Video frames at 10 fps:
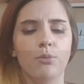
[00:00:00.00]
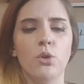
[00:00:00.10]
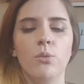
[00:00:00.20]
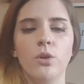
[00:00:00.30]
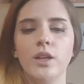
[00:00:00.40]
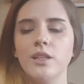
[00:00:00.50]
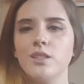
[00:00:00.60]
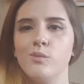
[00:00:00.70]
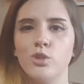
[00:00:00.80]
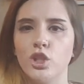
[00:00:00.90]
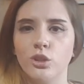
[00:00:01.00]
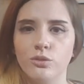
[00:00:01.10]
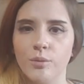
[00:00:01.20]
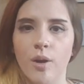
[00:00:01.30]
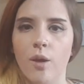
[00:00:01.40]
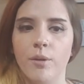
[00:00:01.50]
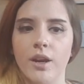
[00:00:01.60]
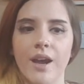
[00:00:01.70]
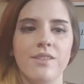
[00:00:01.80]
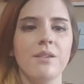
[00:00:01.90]
promoting some show from
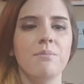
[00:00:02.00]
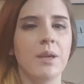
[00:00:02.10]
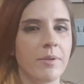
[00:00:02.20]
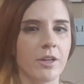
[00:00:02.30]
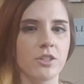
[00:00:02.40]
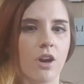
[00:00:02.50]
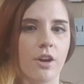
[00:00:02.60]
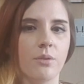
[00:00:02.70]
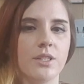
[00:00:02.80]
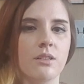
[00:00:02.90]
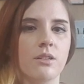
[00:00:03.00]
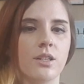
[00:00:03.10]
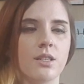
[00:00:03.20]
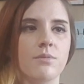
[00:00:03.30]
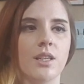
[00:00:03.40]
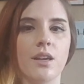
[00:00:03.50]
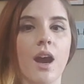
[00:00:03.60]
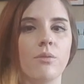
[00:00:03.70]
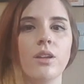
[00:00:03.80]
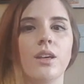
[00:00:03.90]
Hallmark. I think maybe her daughter was in it or something. Like I
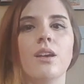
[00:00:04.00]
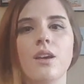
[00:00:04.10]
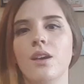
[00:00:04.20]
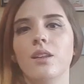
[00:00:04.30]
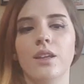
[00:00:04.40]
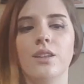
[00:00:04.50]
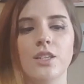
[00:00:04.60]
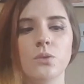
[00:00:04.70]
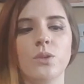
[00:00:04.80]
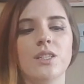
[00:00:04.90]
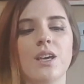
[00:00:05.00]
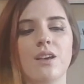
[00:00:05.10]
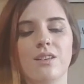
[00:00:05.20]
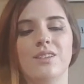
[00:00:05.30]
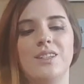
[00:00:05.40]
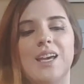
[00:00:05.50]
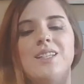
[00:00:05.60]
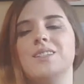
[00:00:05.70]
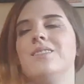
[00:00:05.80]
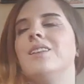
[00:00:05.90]
really, like this was,
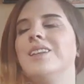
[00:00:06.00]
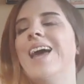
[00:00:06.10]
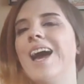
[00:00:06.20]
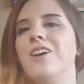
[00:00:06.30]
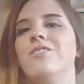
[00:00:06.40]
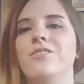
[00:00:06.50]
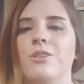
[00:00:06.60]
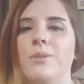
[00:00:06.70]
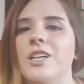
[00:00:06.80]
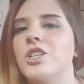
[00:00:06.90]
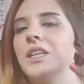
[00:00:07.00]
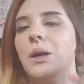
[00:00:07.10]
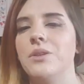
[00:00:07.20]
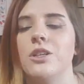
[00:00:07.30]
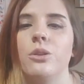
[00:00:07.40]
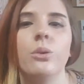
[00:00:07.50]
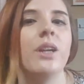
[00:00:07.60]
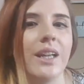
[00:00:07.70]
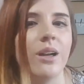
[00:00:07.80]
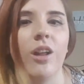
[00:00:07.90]
that's the lack of information that was
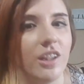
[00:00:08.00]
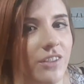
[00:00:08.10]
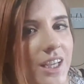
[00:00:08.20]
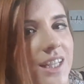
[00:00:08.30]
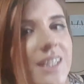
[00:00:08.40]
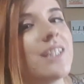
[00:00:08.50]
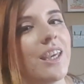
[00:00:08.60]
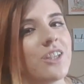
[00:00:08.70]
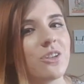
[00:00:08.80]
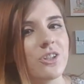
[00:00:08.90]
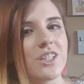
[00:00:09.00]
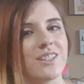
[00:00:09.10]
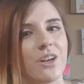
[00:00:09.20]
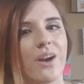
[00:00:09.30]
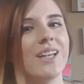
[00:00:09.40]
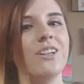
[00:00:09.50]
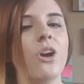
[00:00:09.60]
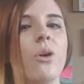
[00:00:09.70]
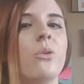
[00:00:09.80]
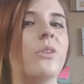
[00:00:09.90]
included in all of this. Like, so just, you know, I didn't
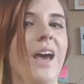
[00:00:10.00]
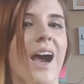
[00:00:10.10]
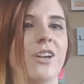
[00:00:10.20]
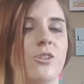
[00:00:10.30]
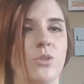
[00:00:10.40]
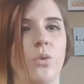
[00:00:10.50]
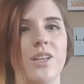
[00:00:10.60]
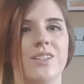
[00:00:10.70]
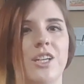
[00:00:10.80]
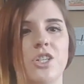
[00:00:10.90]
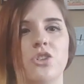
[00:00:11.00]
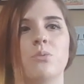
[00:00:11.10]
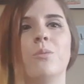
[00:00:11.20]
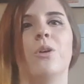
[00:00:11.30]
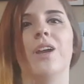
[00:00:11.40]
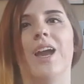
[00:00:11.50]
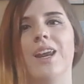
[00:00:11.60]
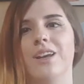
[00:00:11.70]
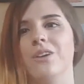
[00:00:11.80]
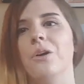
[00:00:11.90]
know who the actress was that she was promoting. I
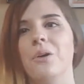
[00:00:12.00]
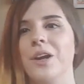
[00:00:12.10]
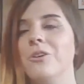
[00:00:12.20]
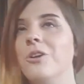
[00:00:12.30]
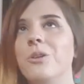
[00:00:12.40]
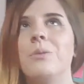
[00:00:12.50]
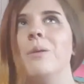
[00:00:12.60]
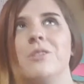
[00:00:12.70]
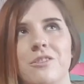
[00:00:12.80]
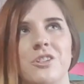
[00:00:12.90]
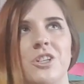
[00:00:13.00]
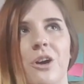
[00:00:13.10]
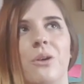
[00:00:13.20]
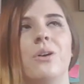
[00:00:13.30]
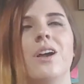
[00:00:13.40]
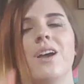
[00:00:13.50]
don't know the premise of the show,